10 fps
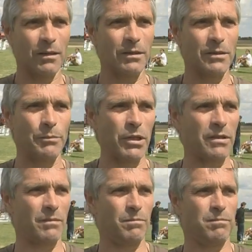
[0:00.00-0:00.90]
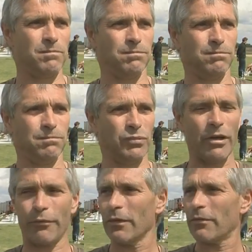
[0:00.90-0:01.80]
It's a bit
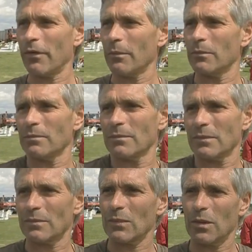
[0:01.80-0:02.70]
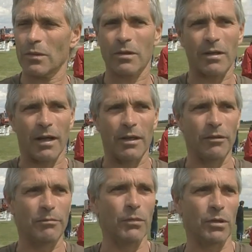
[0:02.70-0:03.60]
different from other kind
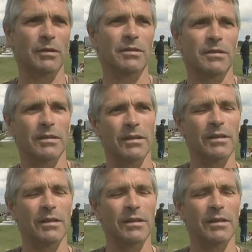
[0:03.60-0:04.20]
of models.